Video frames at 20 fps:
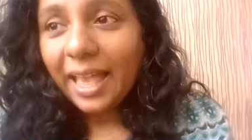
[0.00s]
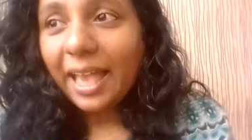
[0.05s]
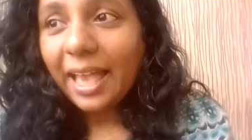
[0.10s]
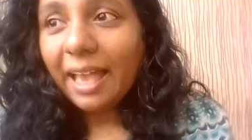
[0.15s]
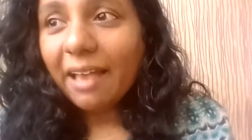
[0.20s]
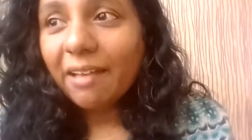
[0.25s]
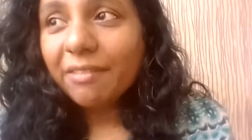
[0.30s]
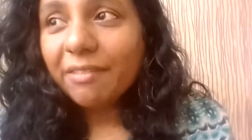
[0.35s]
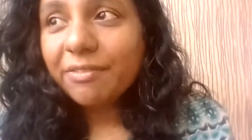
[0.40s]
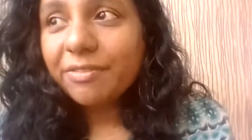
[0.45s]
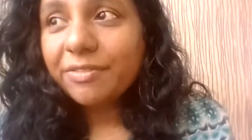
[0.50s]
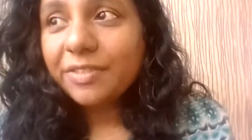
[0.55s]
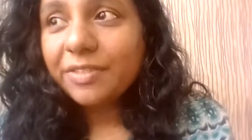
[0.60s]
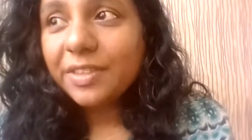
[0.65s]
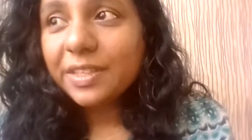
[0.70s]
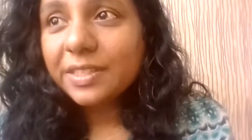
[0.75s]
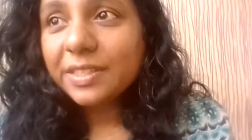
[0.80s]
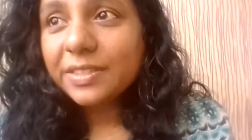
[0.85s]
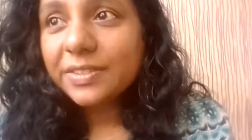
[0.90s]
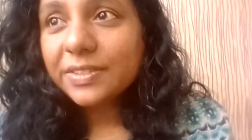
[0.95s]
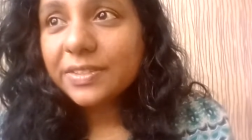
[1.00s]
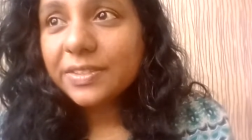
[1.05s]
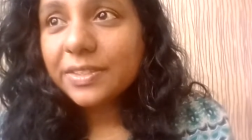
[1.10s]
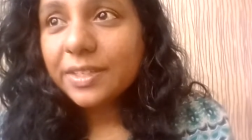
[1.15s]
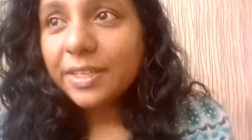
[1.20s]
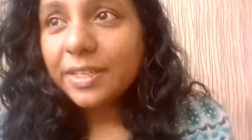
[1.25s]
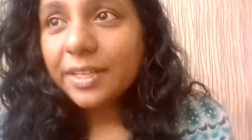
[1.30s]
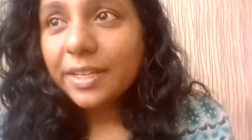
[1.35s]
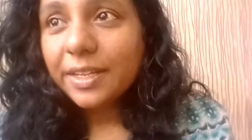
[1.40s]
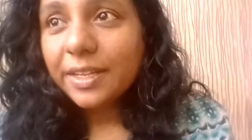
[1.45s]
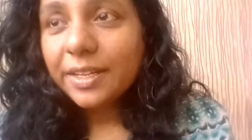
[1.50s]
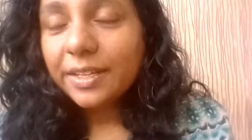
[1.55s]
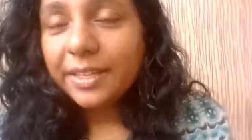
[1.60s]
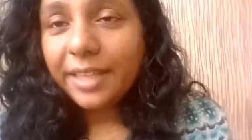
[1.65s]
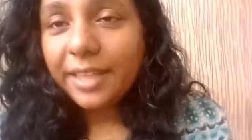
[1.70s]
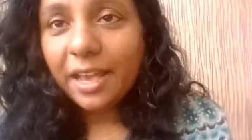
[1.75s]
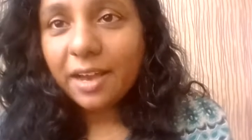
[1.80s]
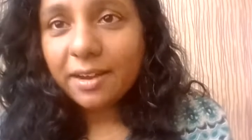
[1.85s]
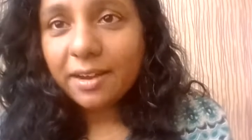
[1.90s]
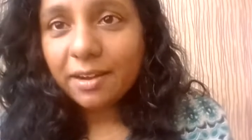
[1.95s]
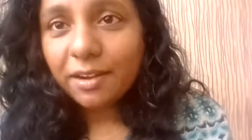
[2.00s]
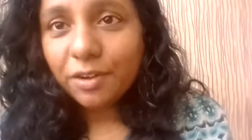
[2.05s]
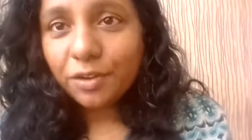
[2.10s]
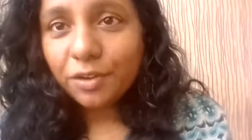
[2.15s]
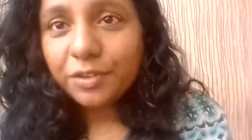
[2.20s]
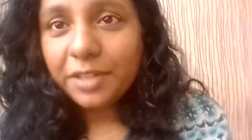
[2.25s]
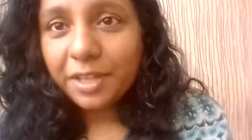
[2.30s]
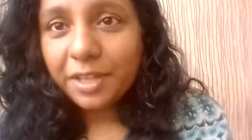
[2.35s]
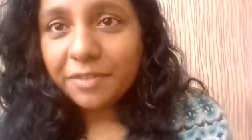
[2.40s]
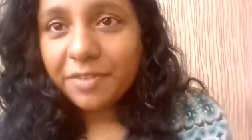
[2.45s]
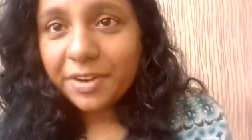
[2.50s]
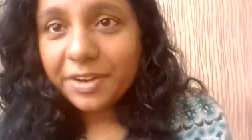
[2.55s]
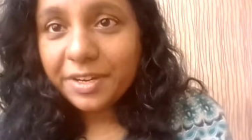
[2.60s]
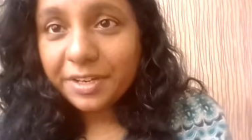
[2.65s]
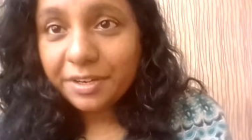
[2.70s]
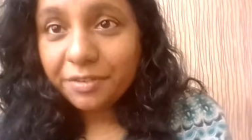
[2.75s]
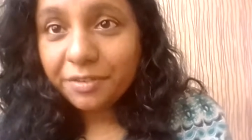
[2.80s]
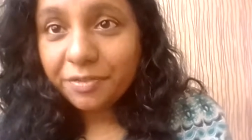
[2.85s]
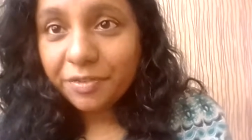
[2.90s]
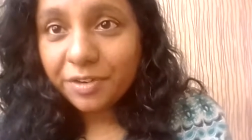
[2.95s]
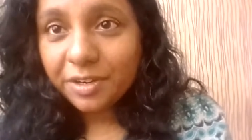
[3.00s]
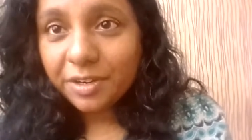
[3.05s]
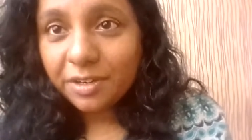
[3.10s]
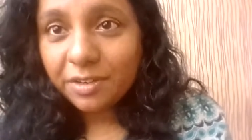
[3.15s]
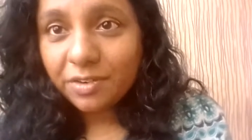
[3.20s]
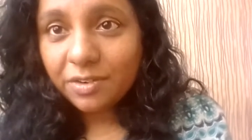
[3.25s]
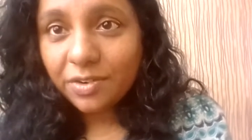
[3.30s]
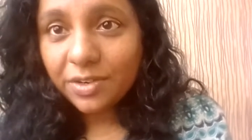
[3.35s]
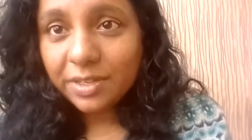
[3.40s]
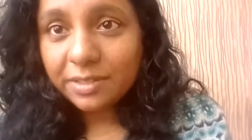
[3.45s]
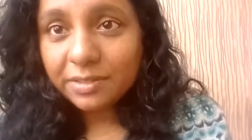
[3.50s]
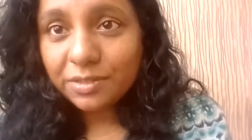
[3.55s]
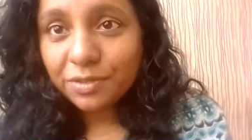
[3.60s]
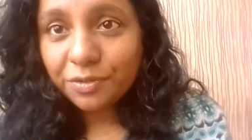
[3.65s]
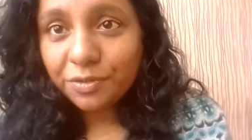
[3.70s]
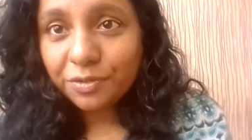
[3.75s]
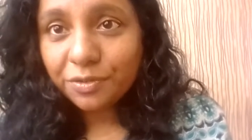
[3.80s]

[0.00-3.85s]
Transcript: have this, they are very different trees,